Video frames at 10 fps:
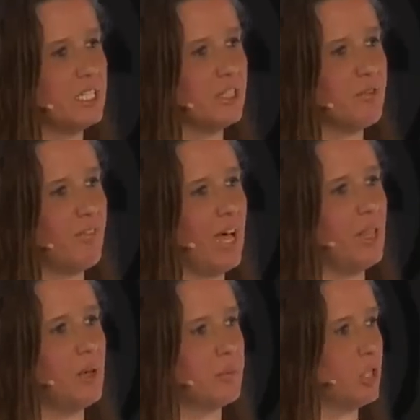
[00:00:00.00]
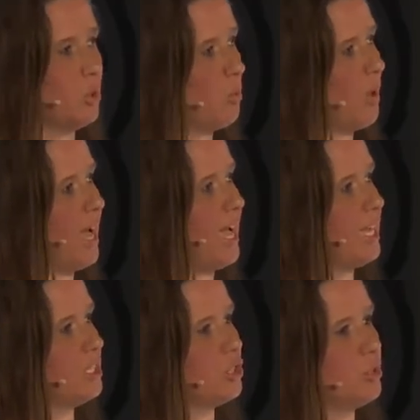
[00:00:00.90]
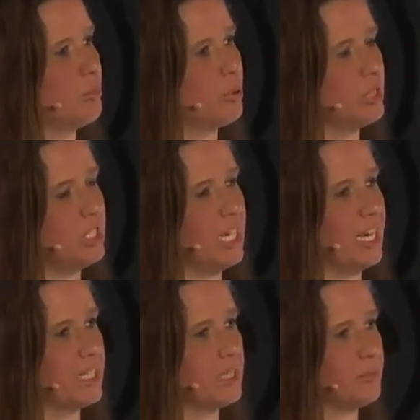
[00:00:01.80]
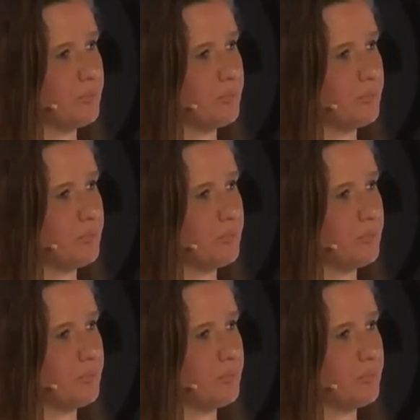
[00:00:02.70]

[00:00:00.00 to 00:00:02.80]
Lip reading: developed a way to predict,